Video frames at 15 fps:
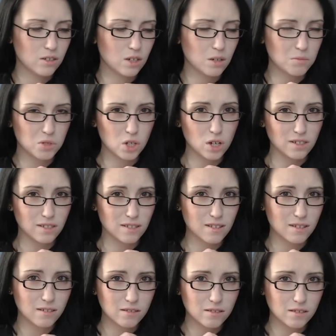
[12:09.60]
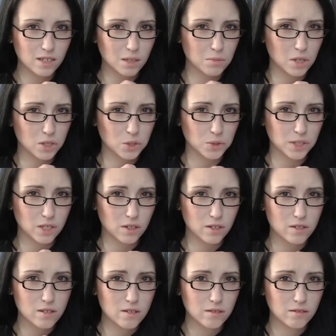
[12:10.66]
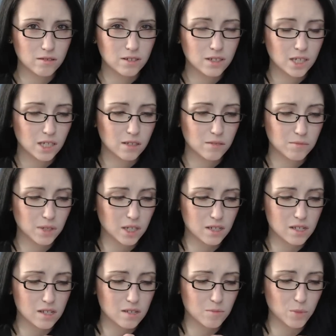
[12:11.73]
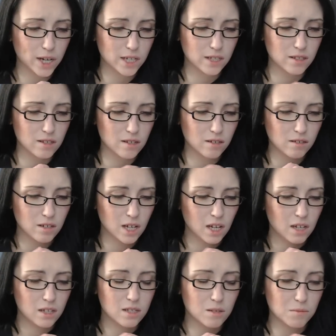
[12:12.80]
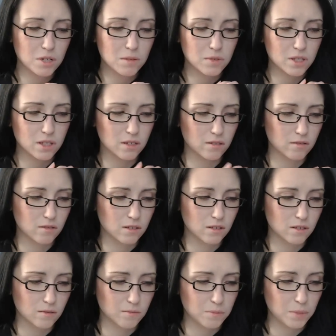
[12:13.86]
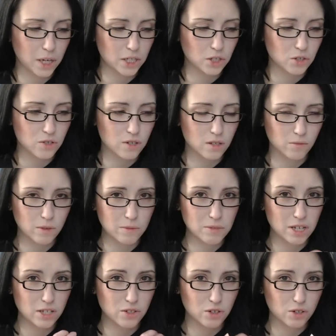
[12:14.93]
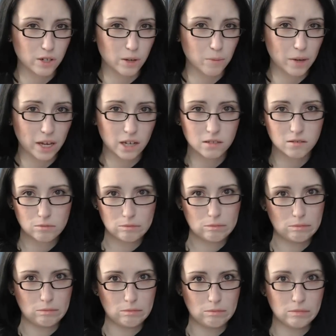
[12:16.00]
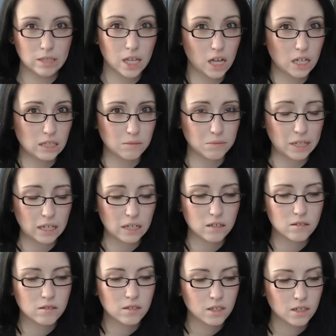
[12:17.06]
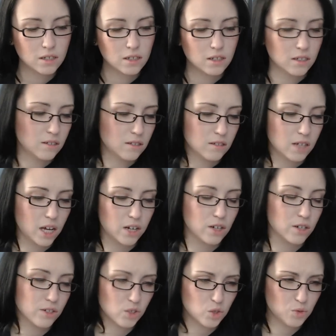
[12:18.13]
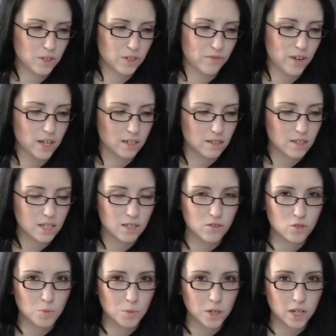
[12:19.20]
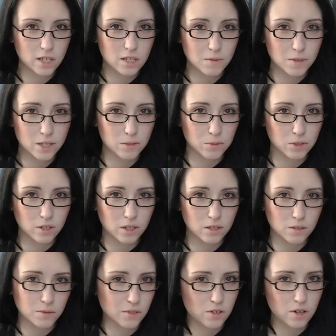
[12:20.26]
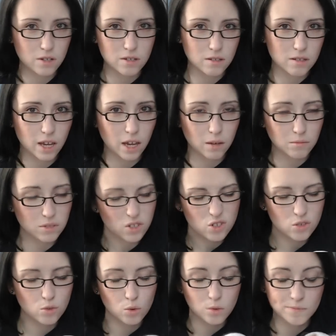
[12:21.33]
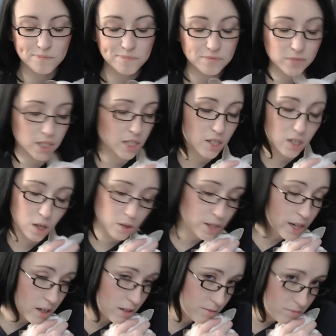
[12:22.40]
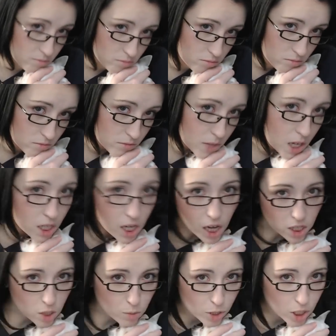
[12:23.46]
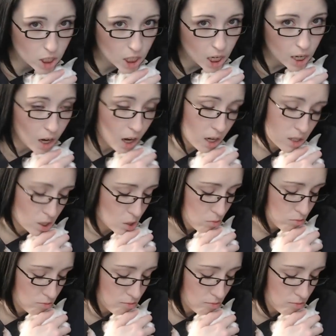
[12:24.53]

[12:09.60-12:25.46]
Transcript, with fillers: look up dolls, like ball joint dolls, because brands. Sometimes the the pictures on the websites are creepy. I'll admit it. I don't know. It's just really fun. It's like super customizable and no one's doll is the same. It's just cool. So yeah, yeah, it's pretty neat. God.